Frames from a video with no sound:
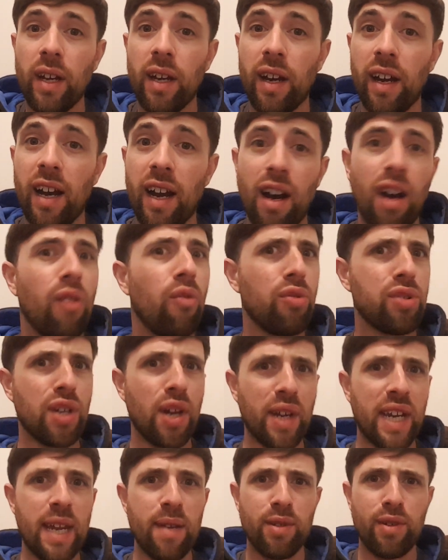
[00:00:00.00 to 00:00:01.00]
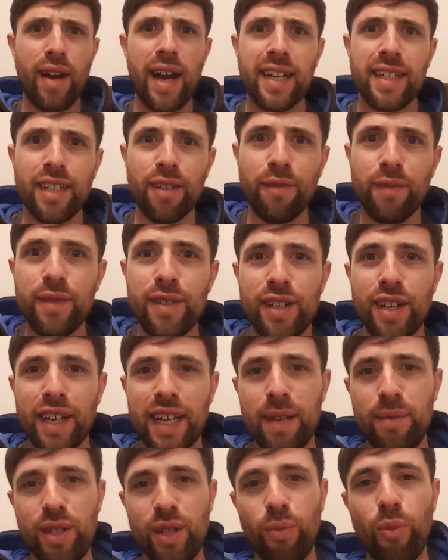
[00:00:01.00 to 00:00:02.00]
Also, it keeps you active, so it
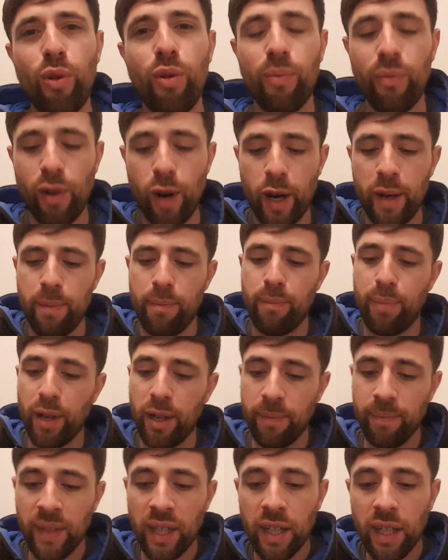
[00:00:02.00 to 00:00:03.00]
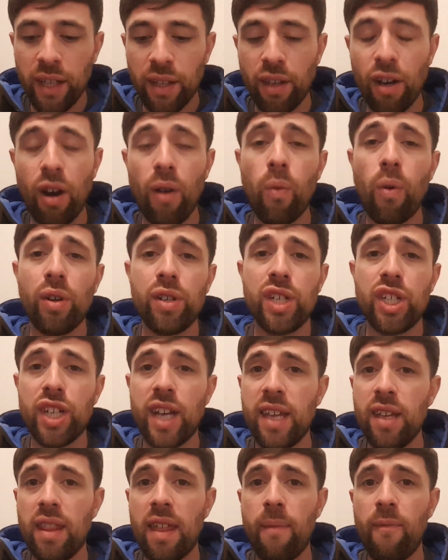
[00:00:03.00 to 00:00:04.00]
keeps you warm, right? But no, I wanted to
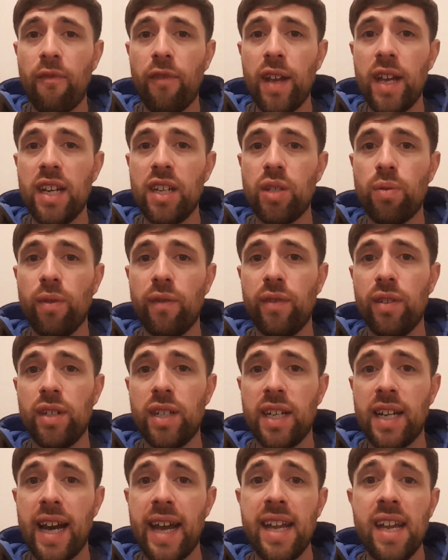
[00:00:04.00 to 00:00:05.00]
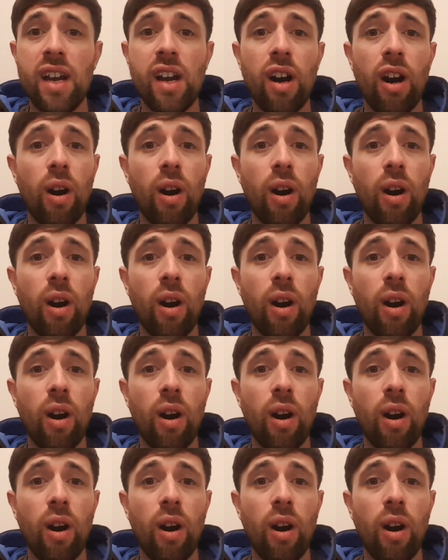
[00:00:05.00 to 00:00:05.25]
share them feeders with you today.